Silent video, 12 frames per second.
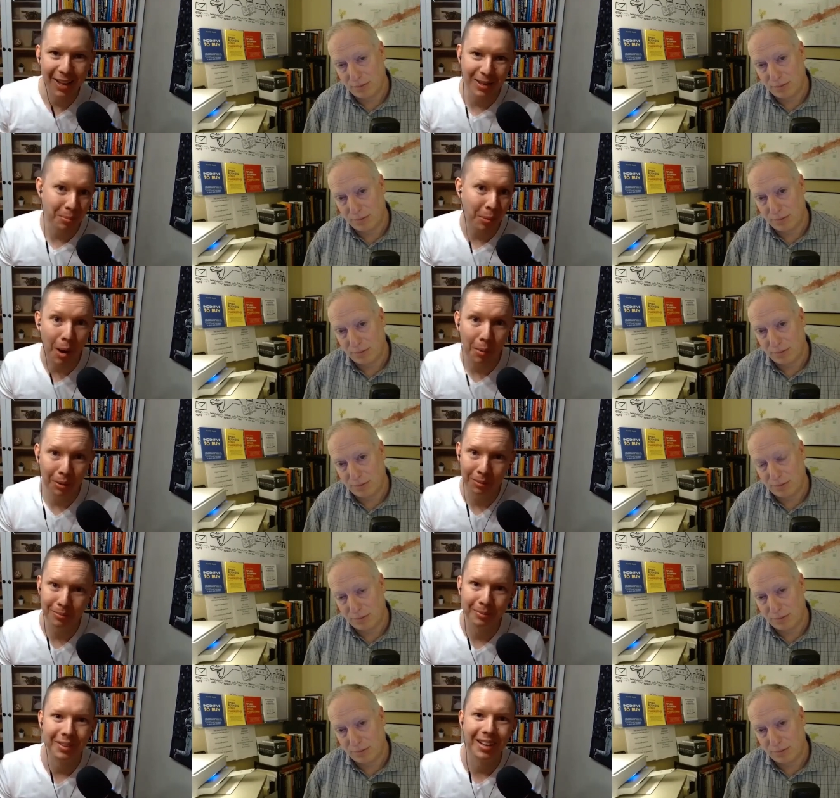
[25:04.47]
Speaker 1: the problem
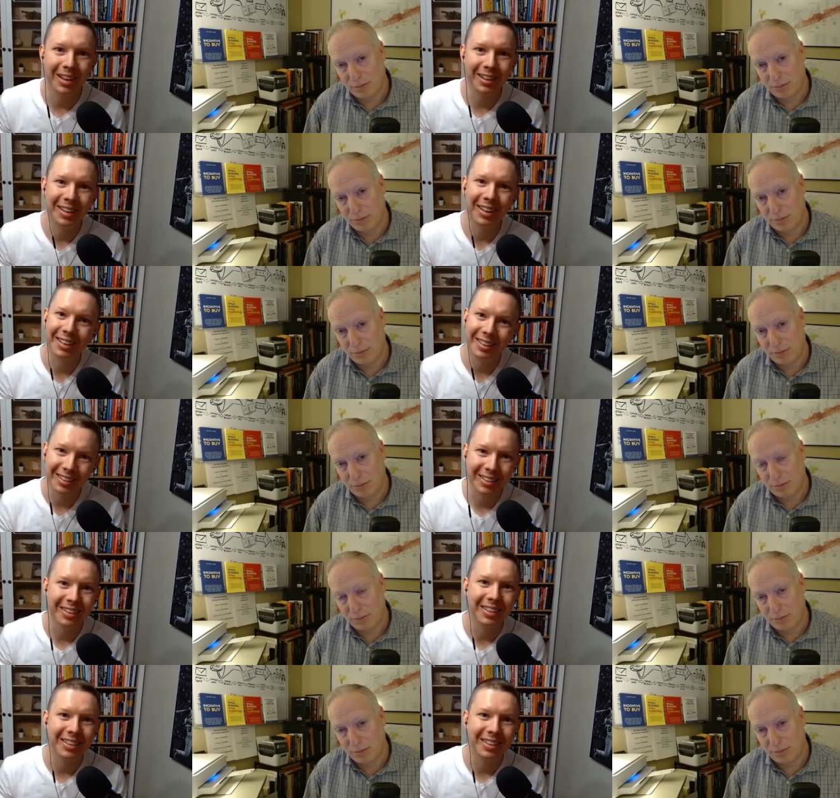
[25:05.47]
and then
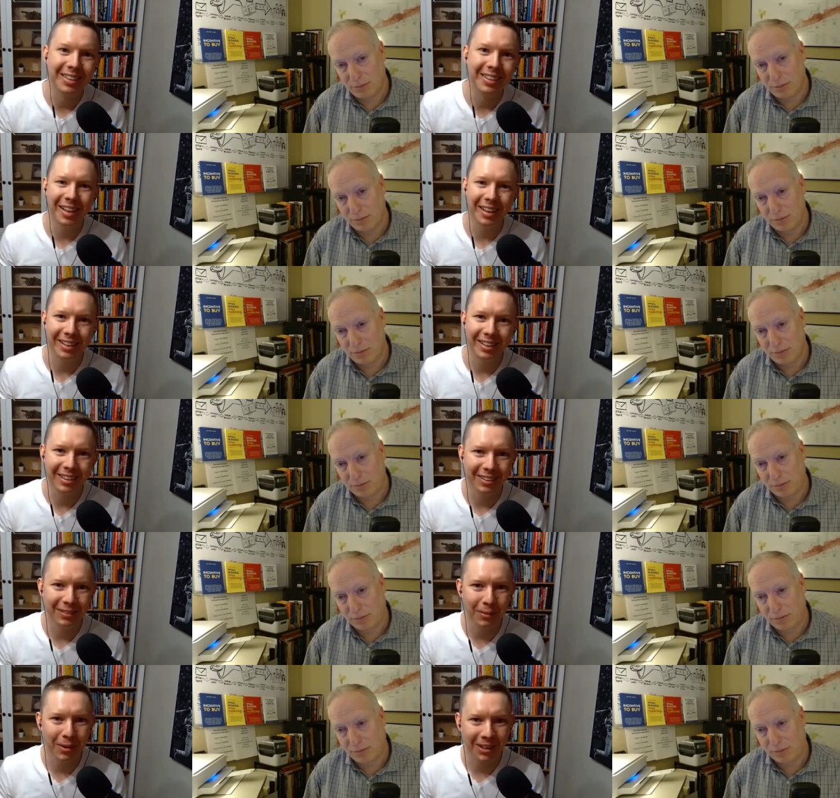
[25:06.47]
they
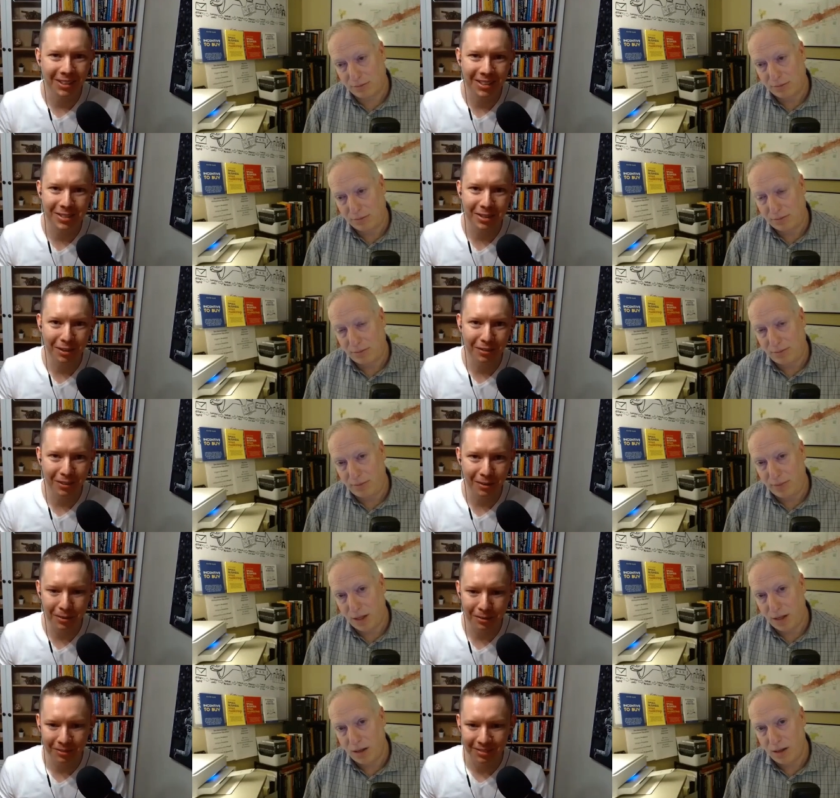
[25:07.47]
wanted to solve their
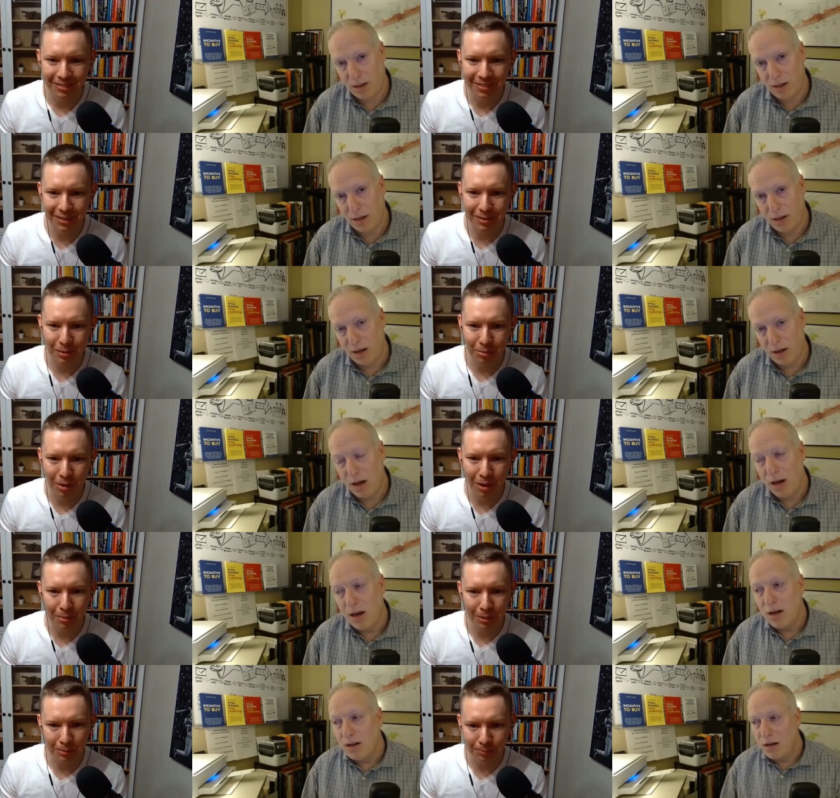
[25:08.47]
own, their own
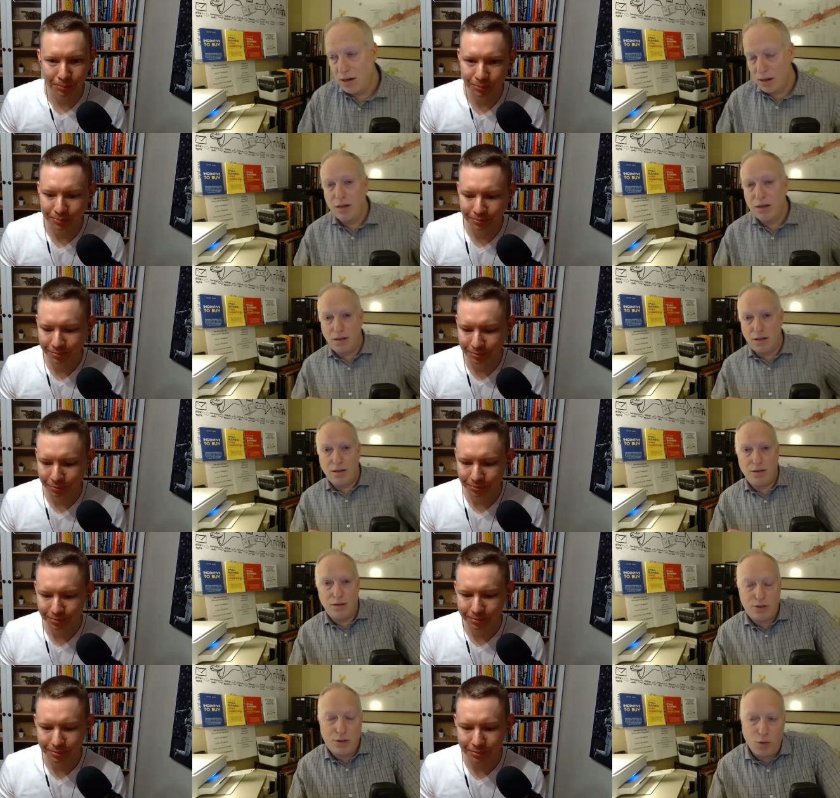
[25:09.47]
problem.
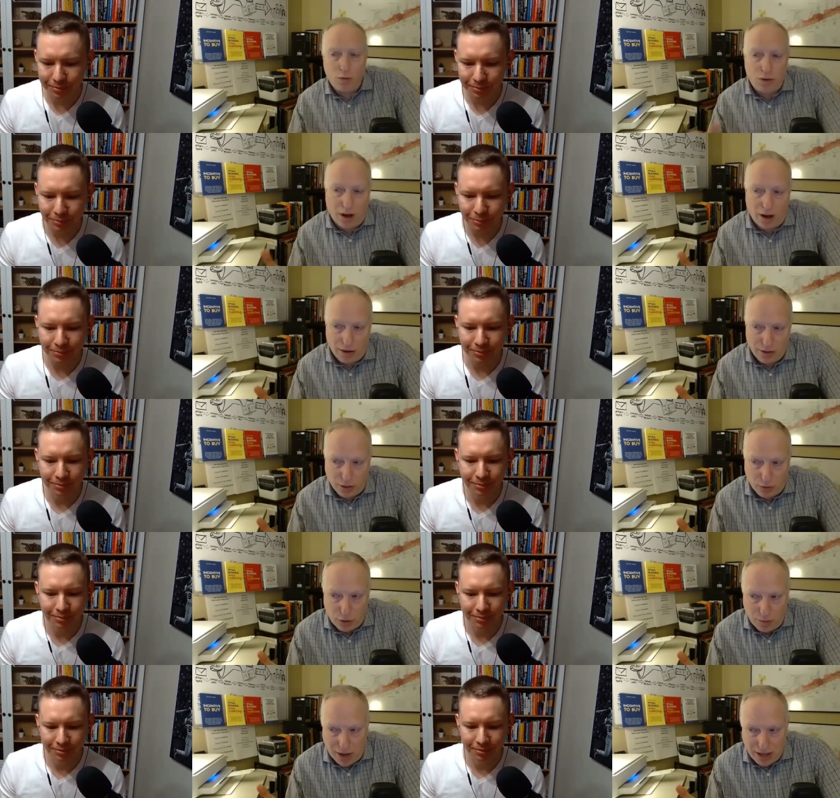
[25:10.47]
Speaker 2: So, so
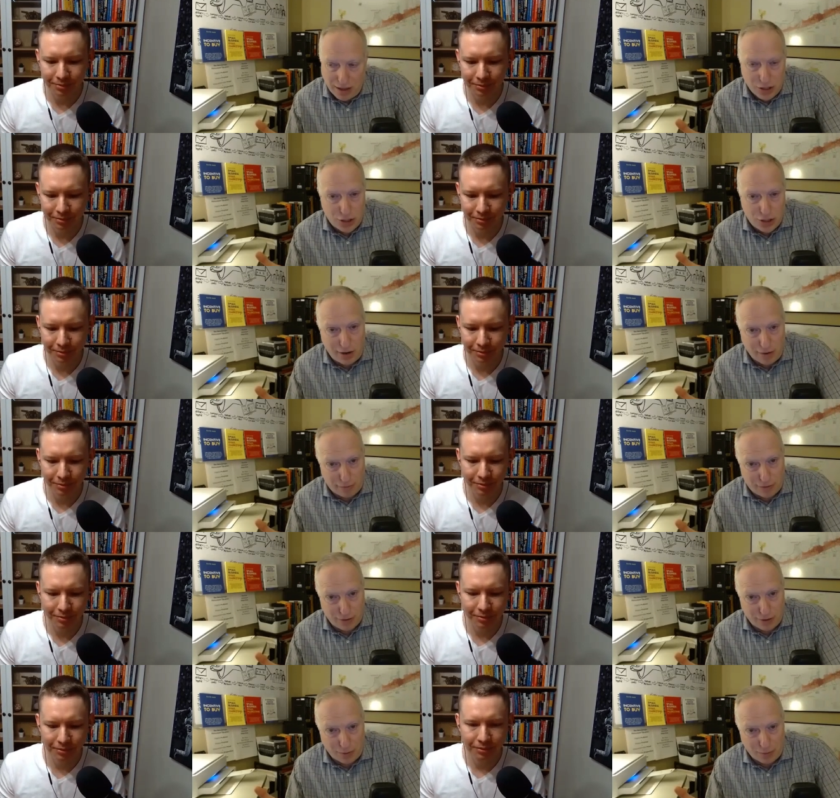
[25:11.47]
you made this
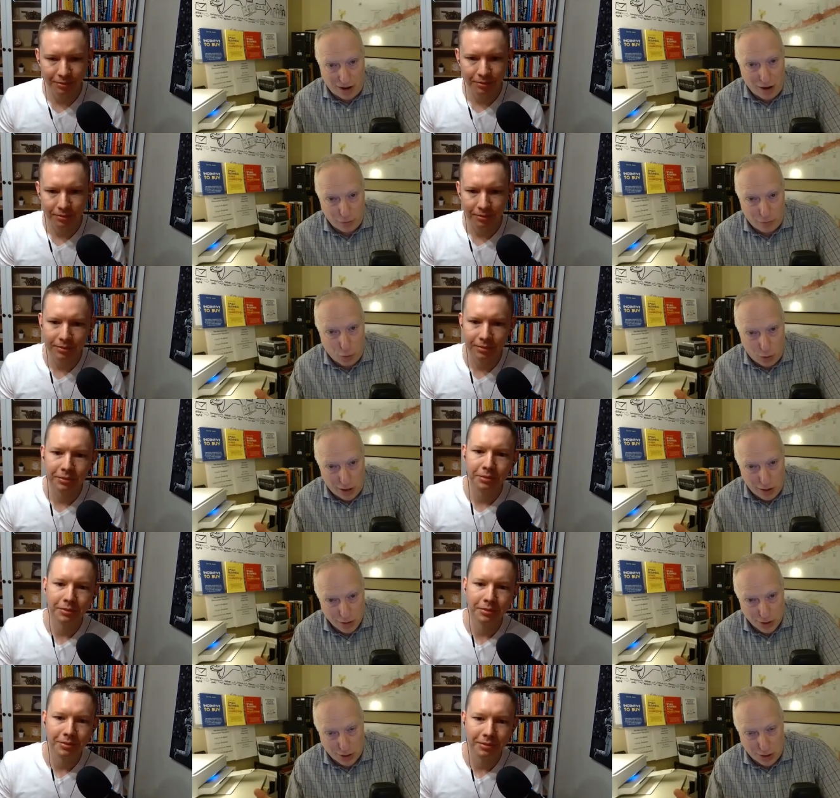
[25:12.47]
shift around four
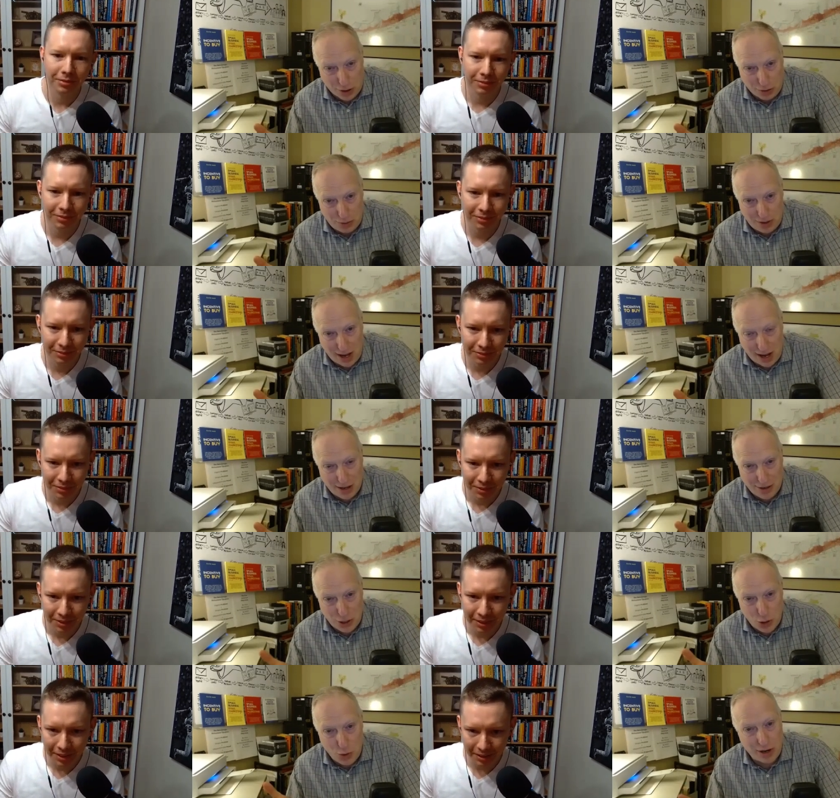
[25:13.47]
years ago,
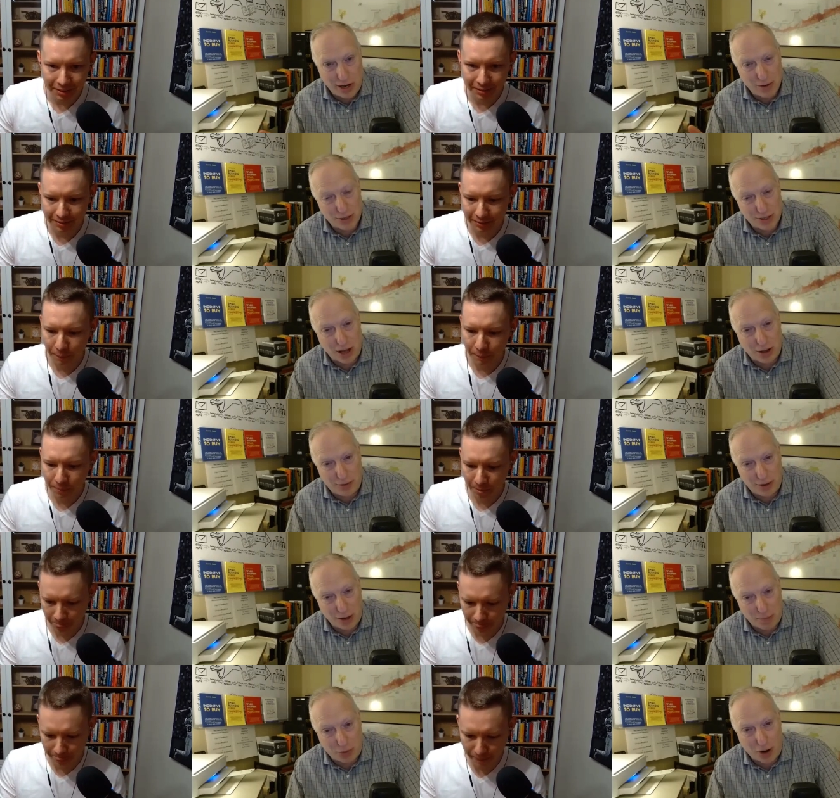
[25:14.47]
and you yeah. are now
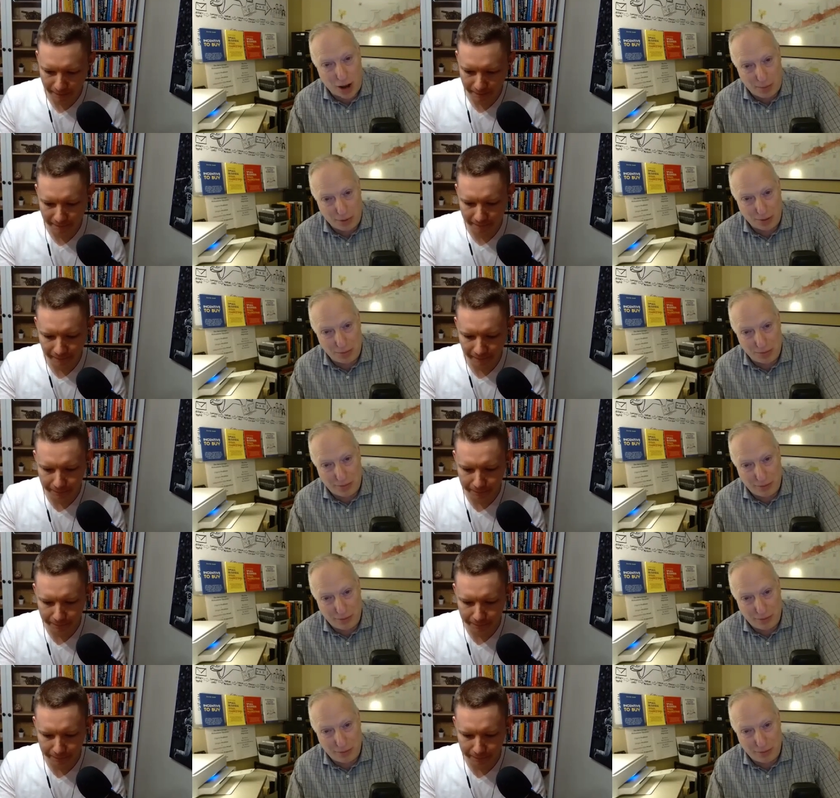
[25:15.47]
solving a problem